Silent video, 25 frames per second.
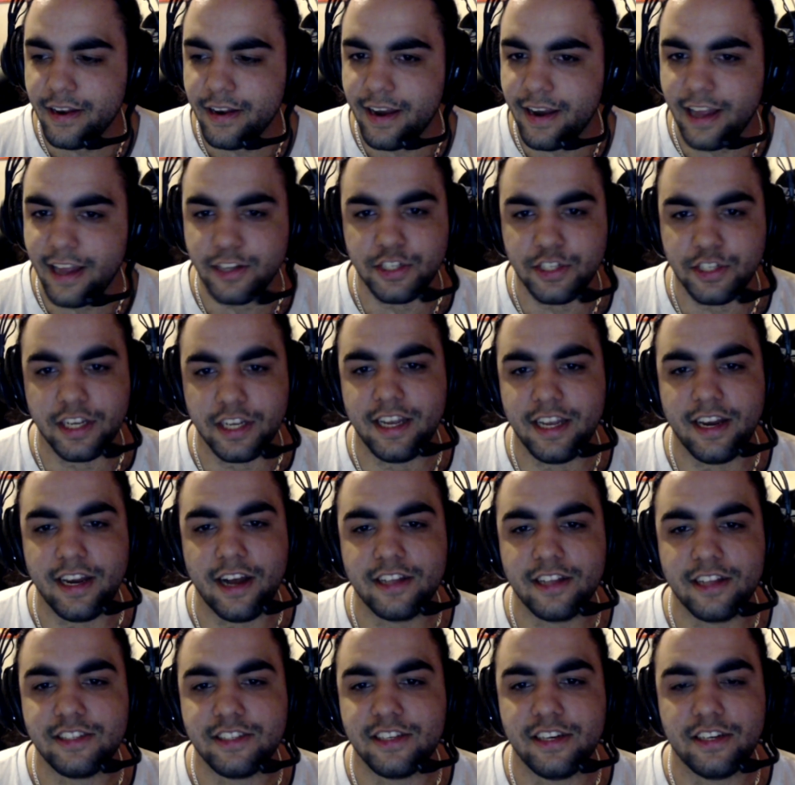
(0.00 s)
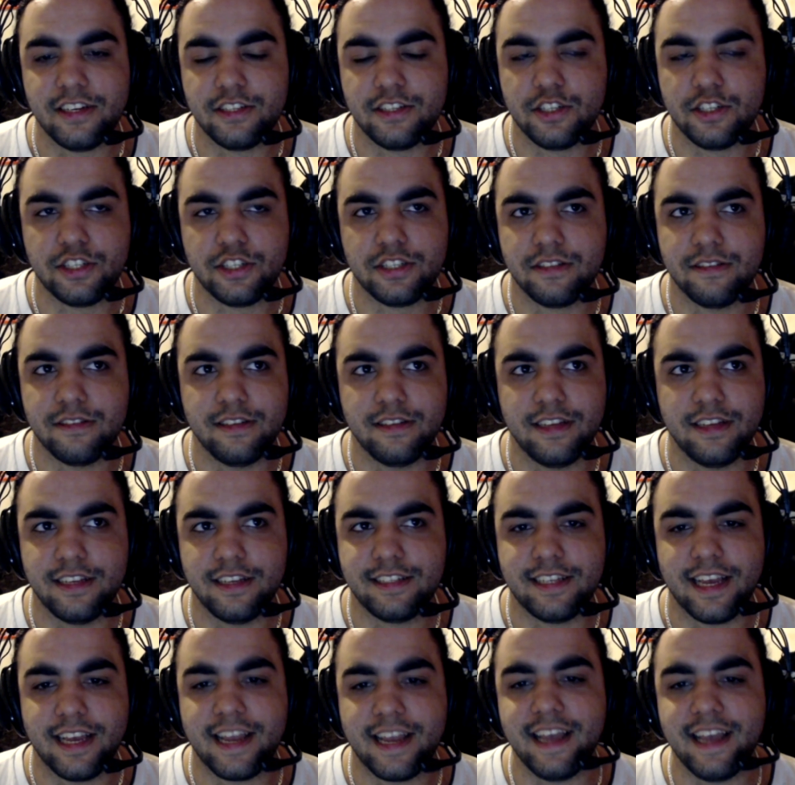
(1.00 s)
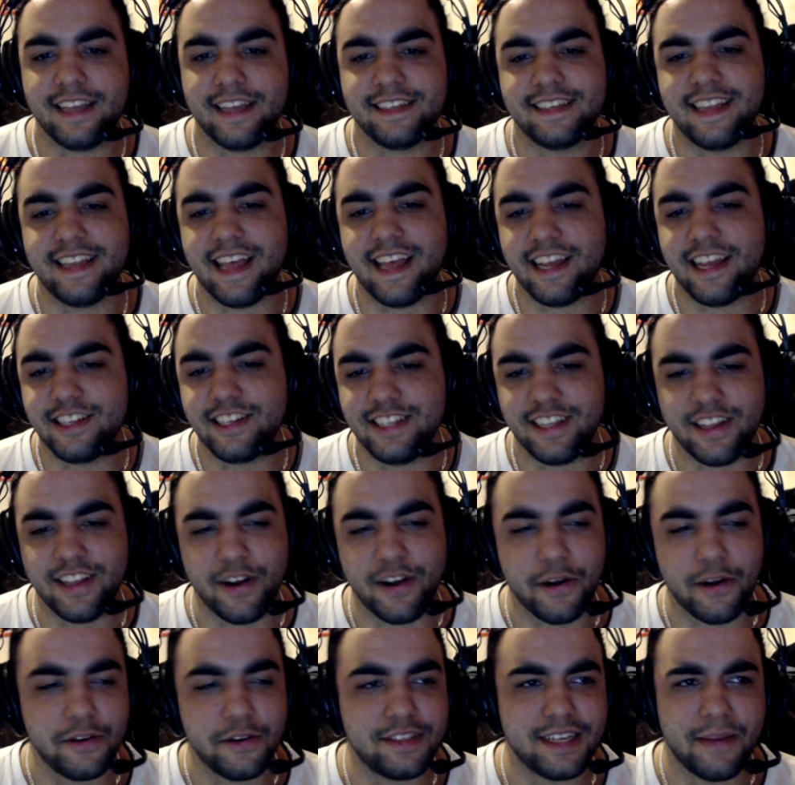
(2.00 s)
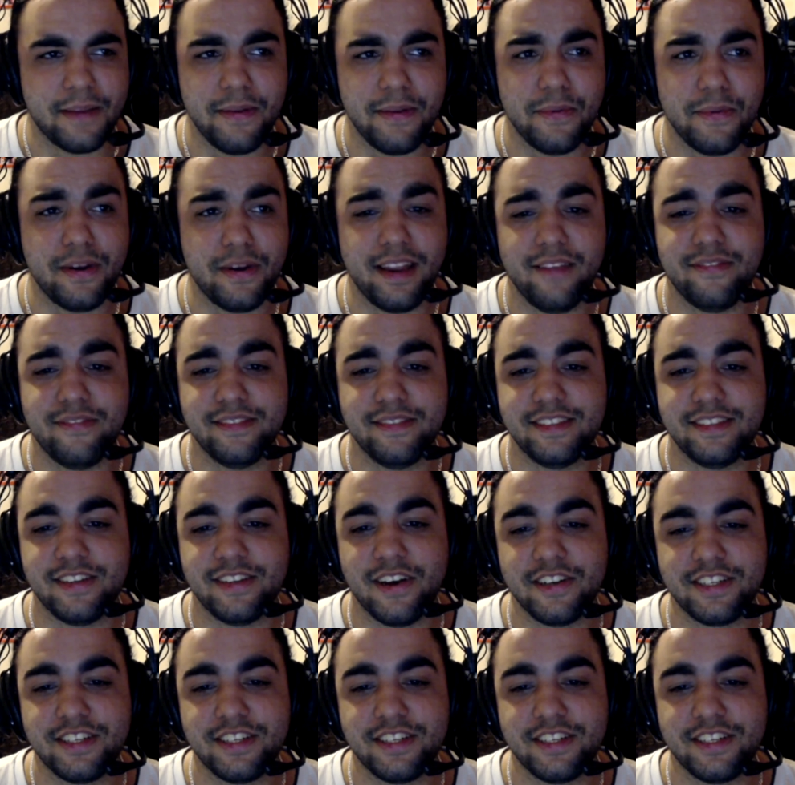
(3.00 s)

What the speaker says: Neji and Hinata and just stick as Neji the whole time. He wouldn't even touch